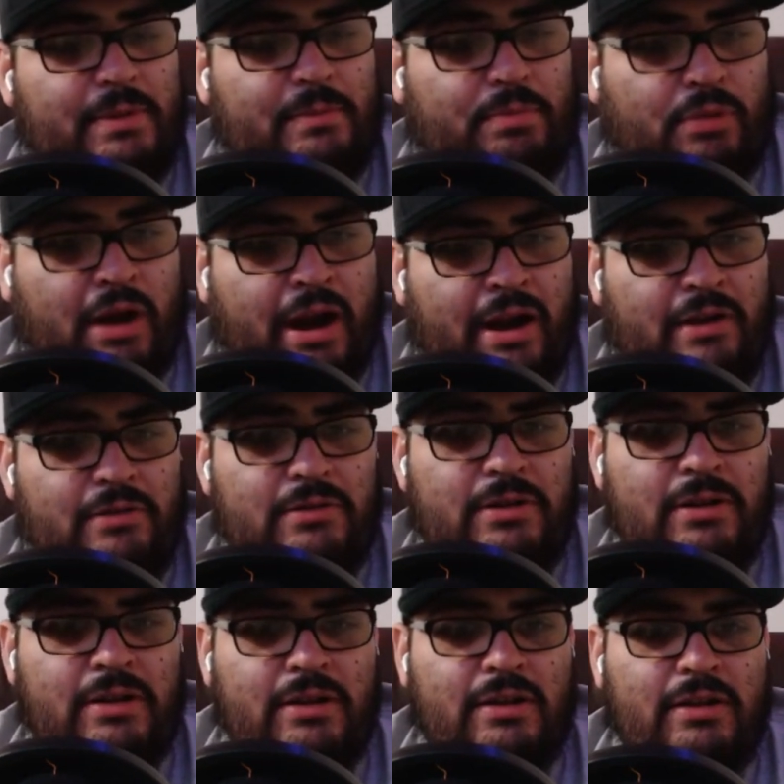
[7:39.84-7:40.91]
and brown
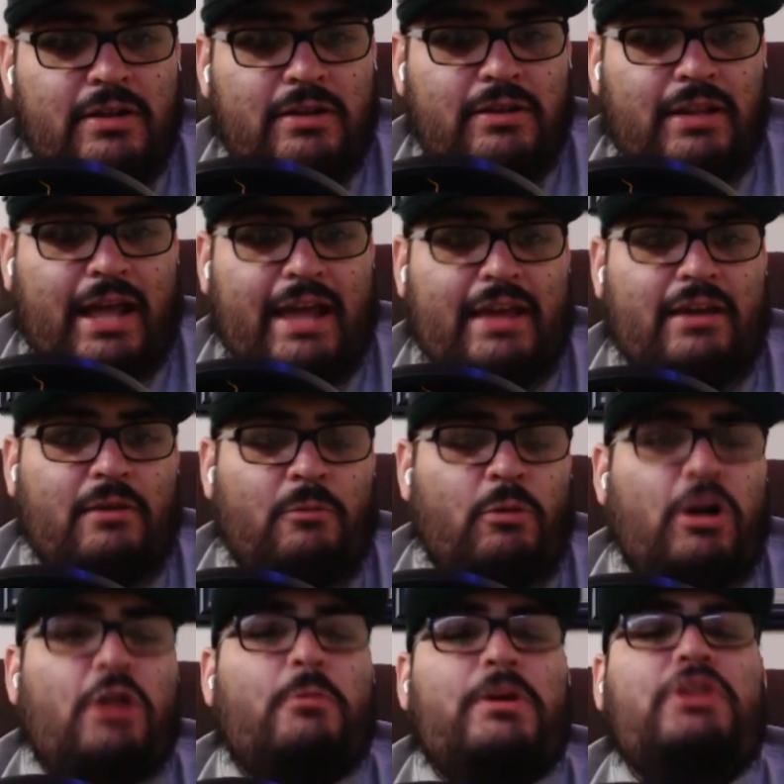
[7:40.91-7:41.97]
like
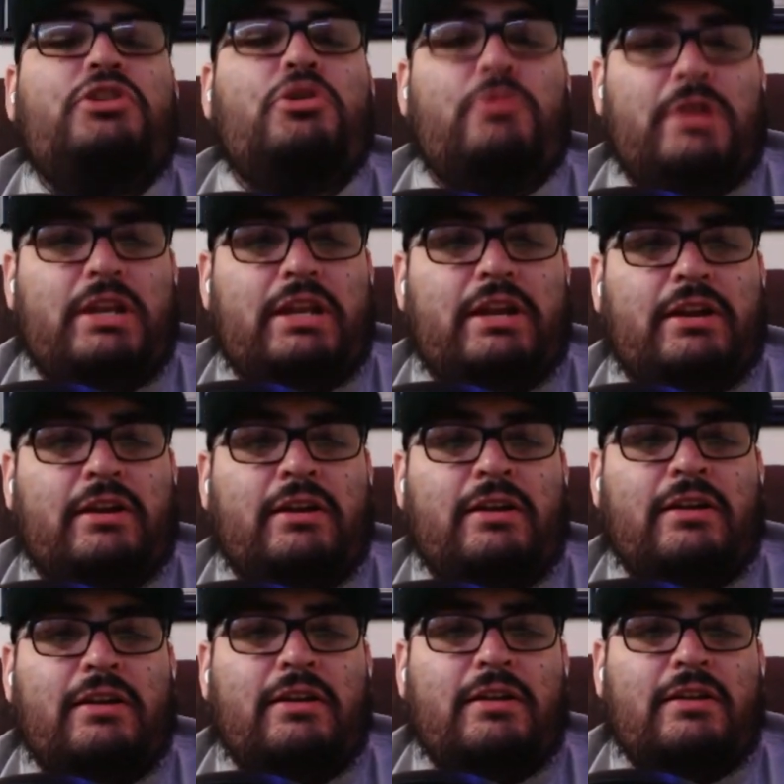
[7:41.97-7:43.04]
what are we doing here
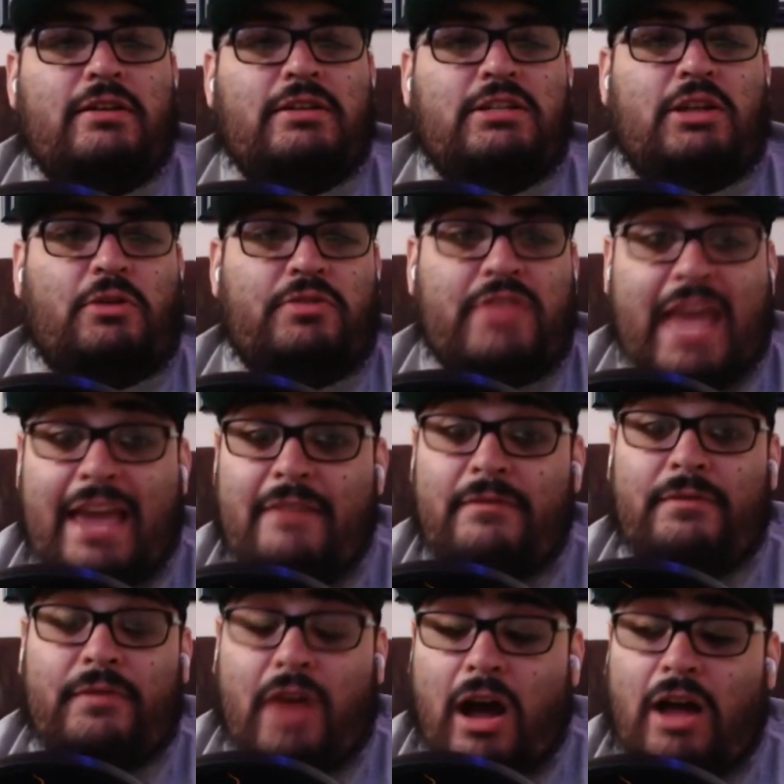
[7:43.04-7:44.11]
so
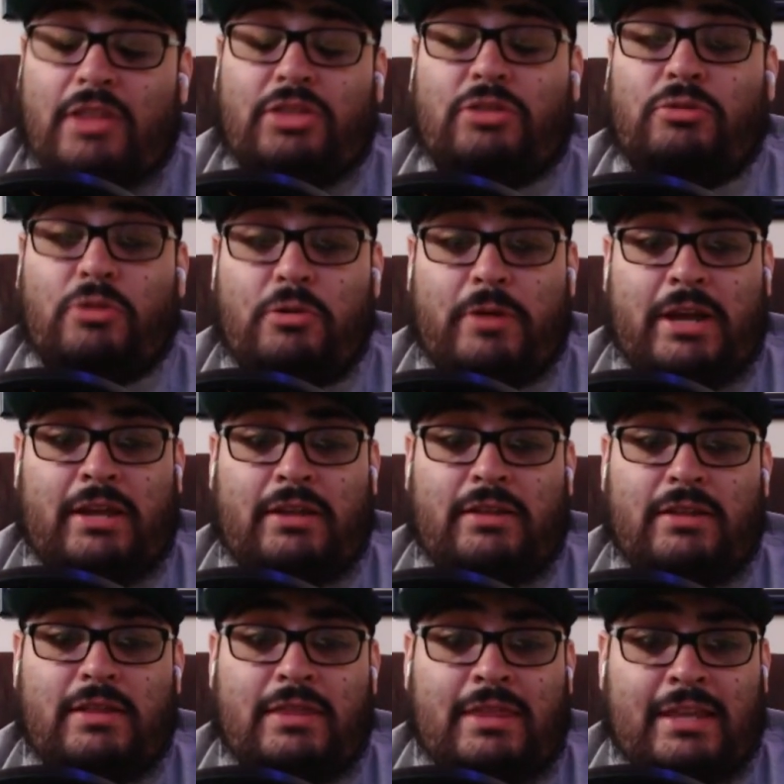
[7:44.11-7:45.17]
they've gone through it
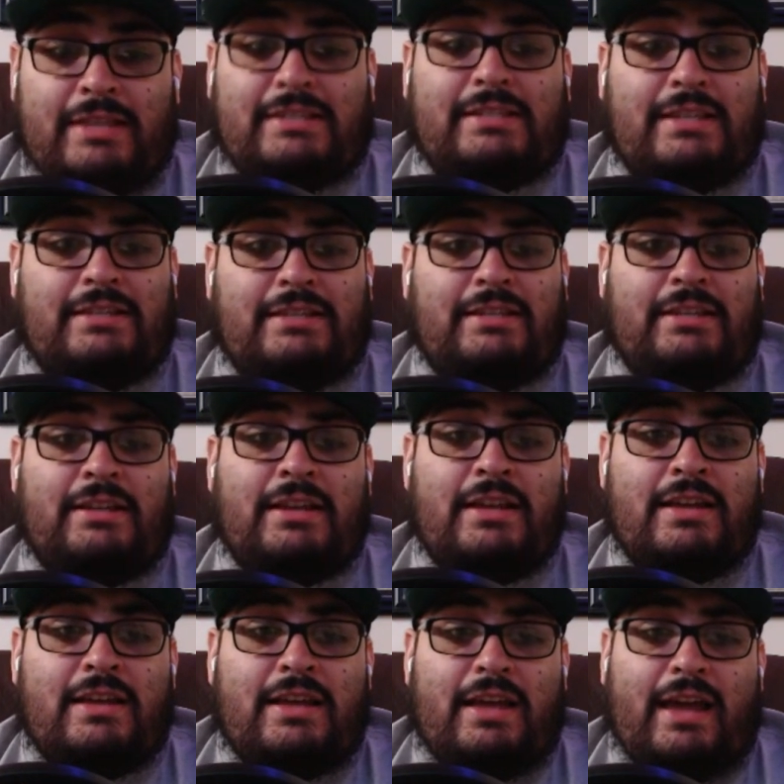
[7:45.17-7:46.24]
this season
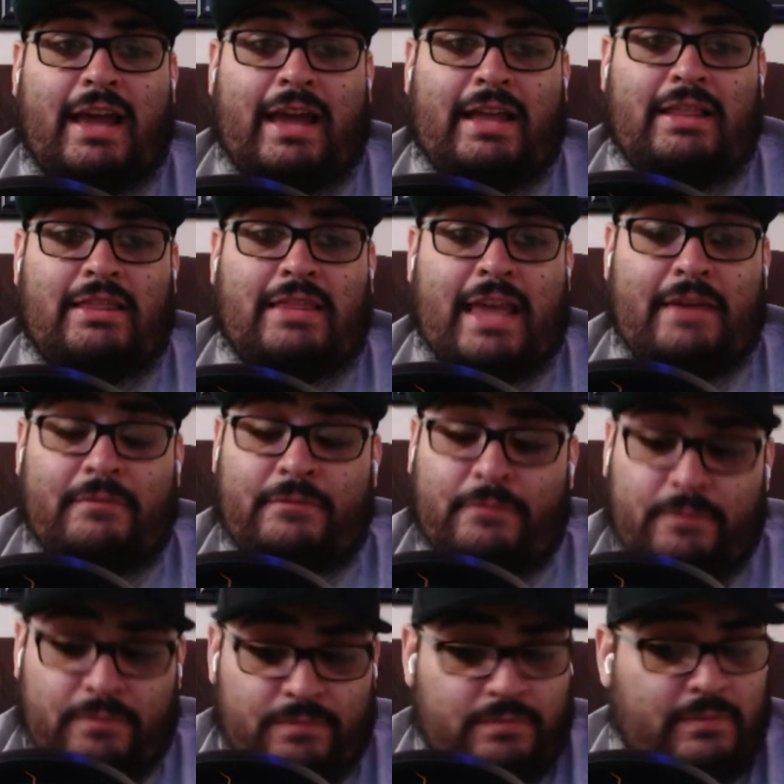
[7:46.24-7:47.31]
and they've
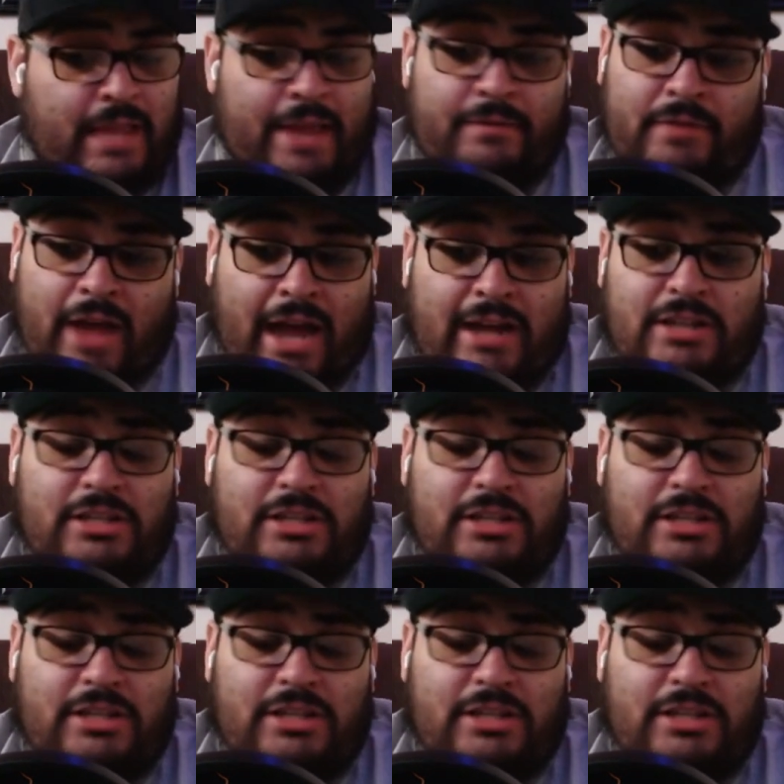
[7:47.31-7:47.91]
they've kind